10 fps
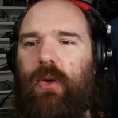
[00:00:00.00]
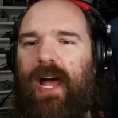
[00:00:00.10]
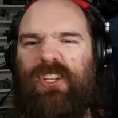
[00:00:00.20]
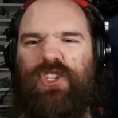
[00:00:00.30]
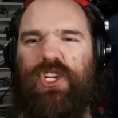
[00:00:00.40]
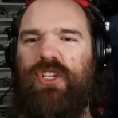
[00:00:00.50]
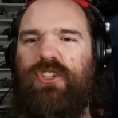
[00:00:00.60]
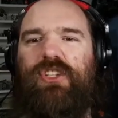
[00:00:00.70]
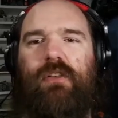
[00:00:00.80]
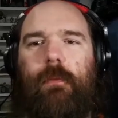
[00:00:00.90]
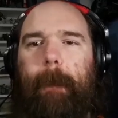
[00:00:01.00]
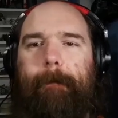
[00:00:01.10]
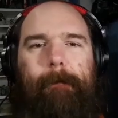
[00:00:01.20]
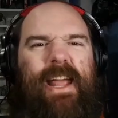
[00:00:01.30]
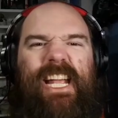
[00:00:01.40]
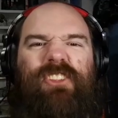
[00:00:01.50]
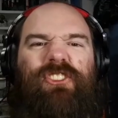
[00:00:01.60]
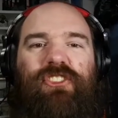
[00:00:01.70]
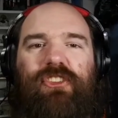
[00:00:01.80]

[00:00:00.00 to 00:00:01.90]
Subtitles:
and just miss.